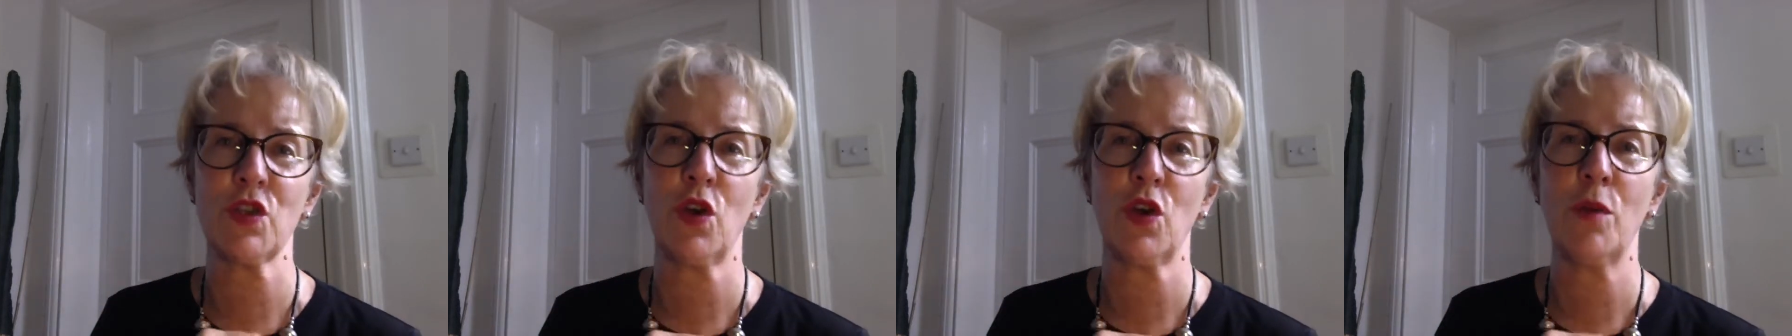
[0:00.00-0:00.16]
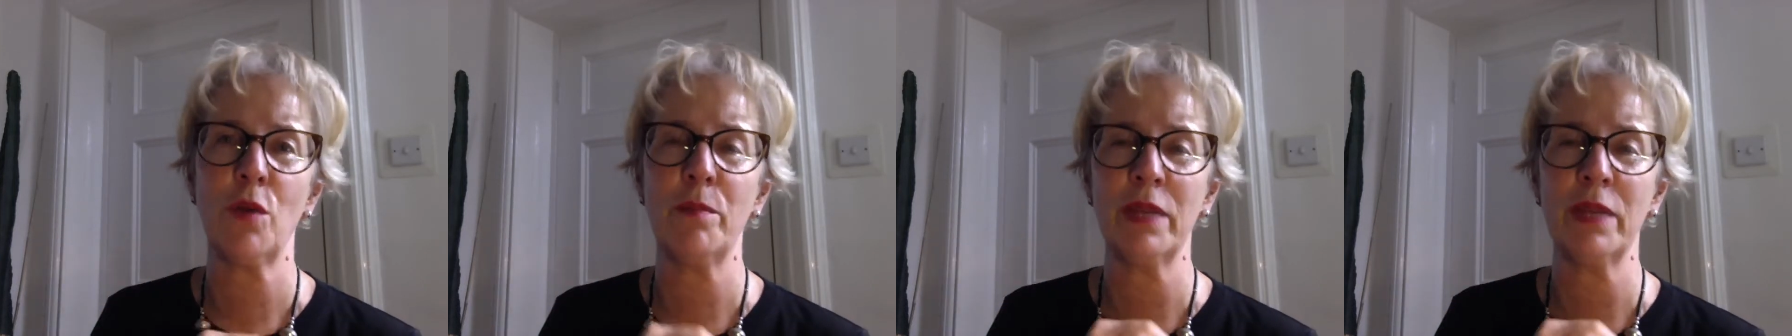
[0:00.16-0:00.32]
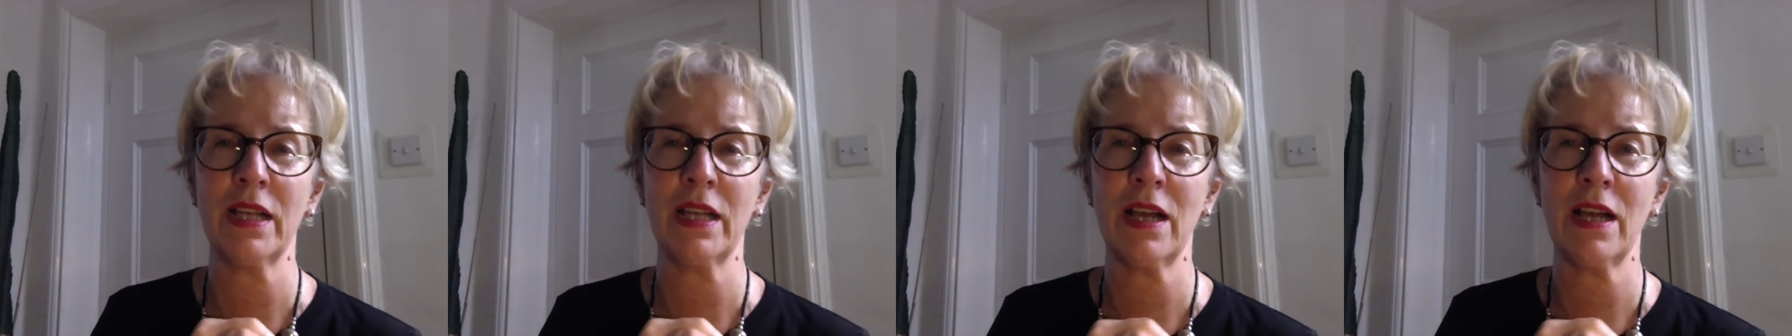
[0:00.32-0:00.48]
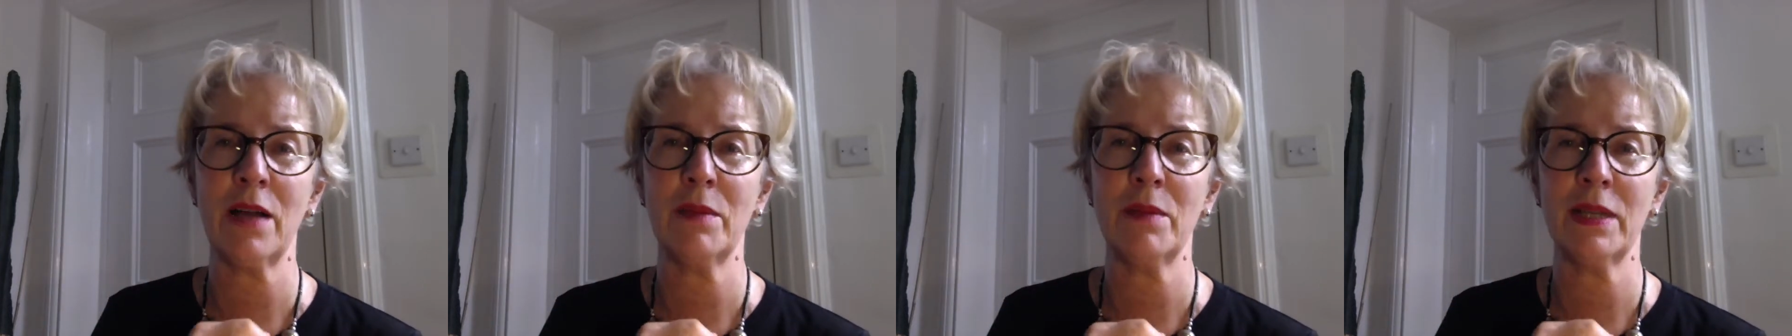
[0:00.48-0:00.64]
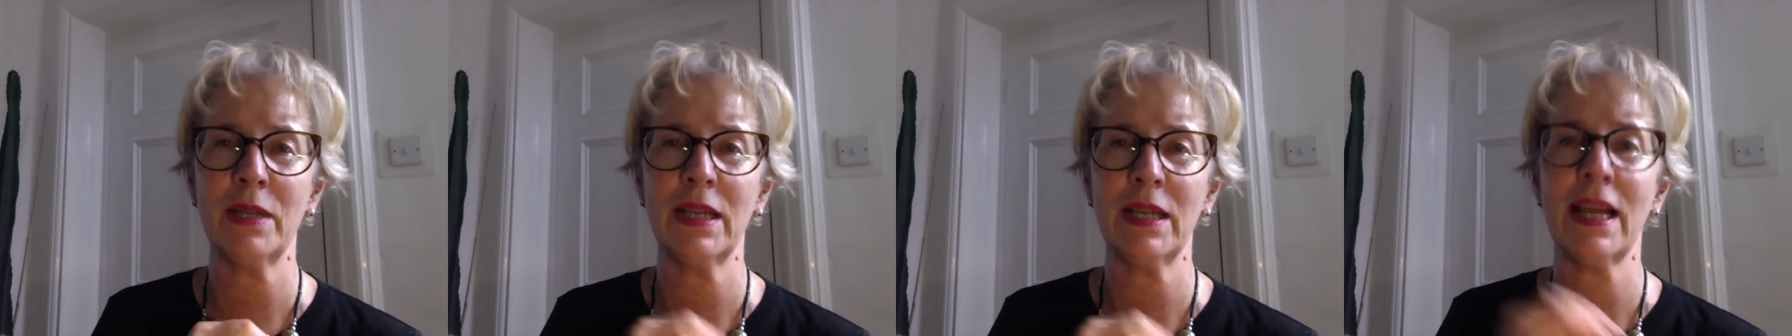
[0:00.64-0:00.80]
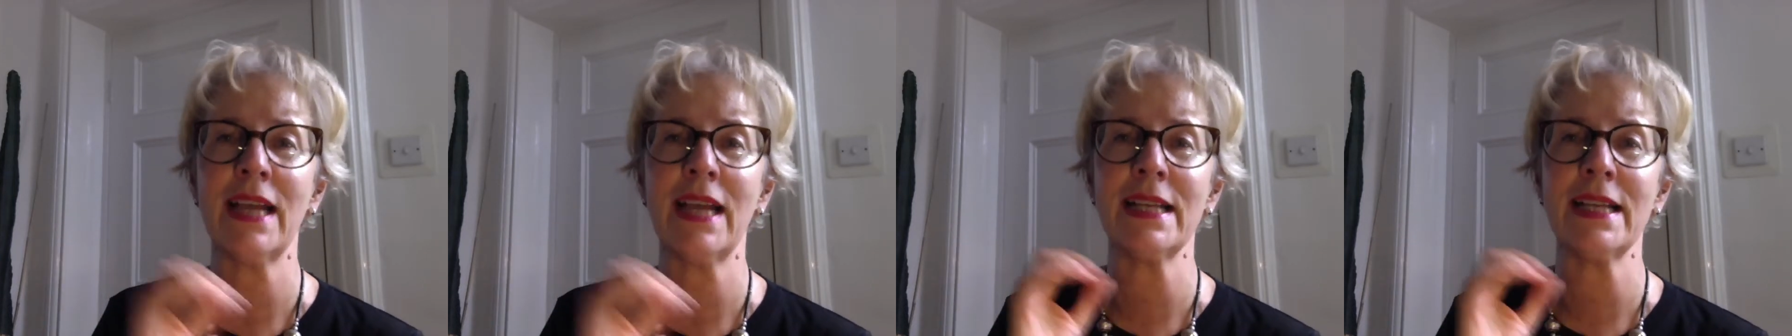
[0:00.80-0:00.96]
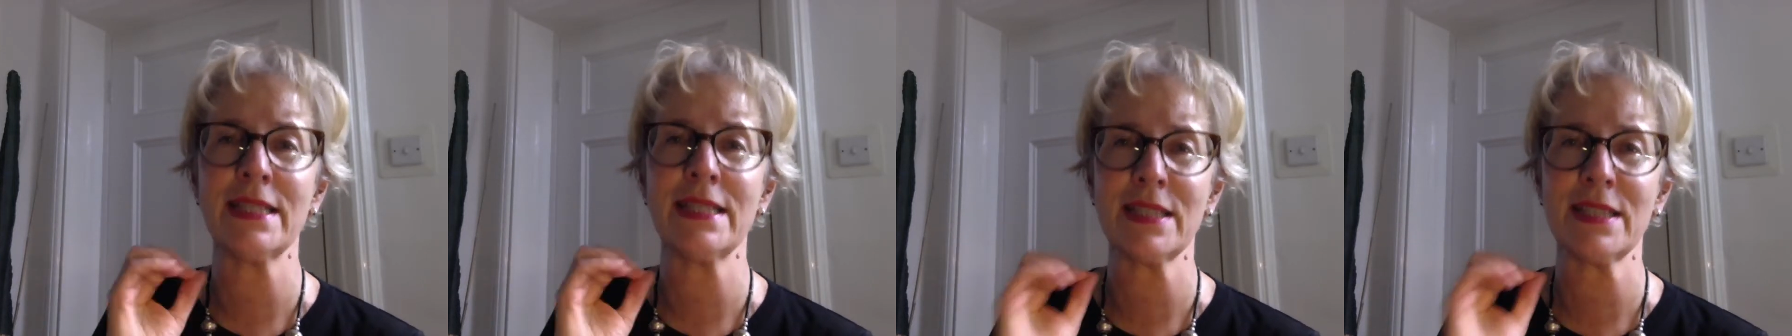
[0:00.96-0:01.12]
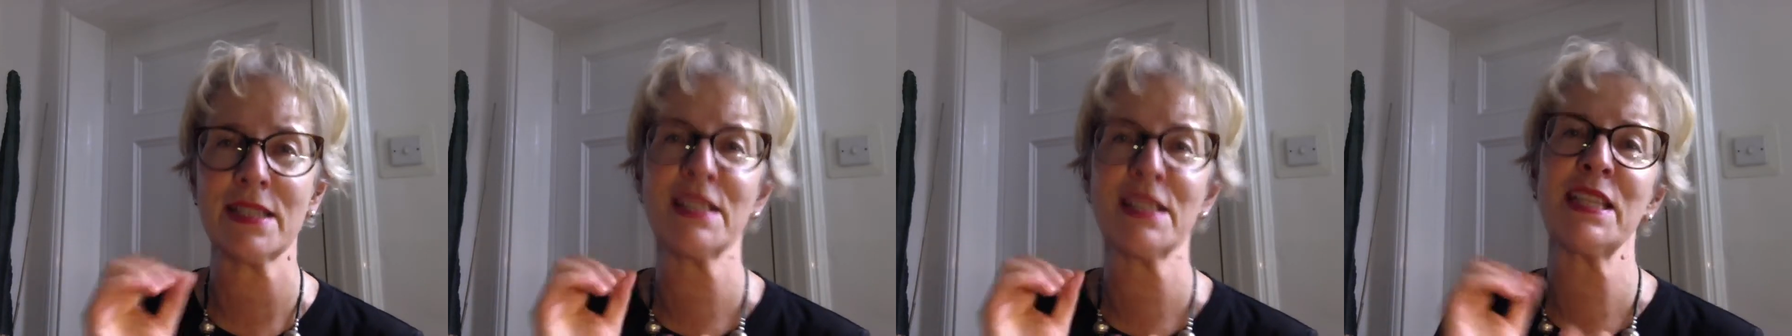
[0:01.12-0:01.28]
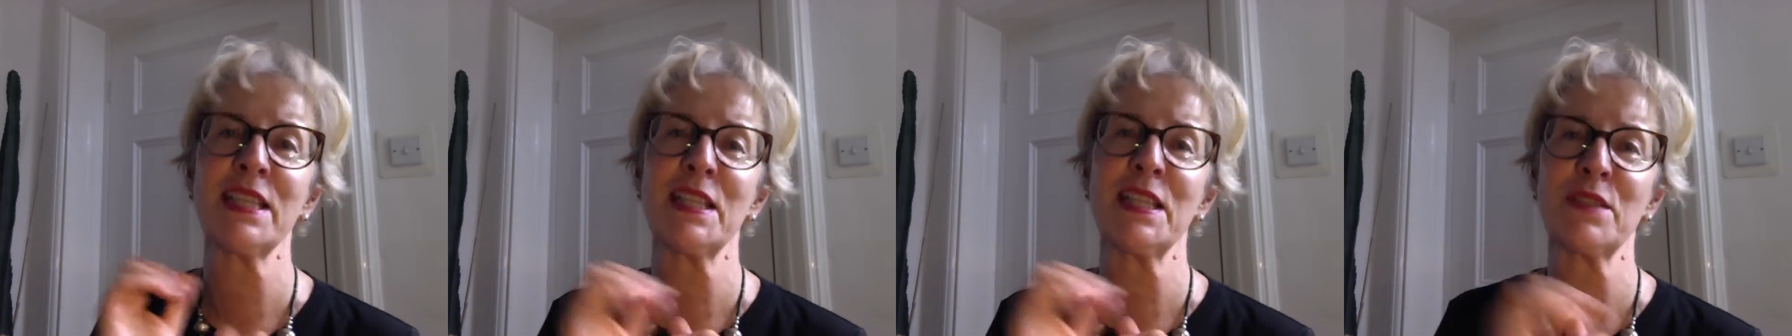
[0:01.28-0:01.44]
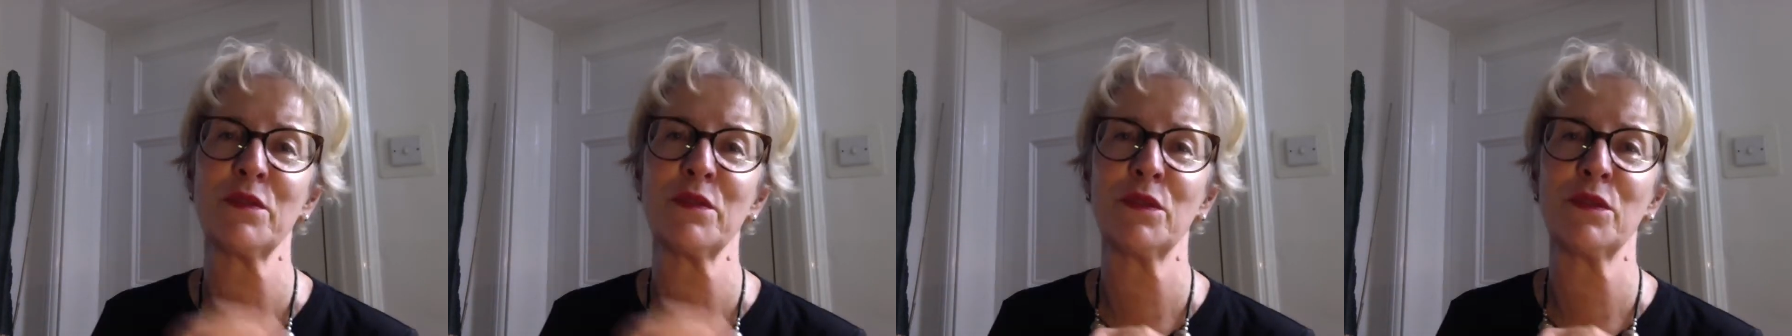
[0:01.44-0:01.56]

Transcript: on becoming a successful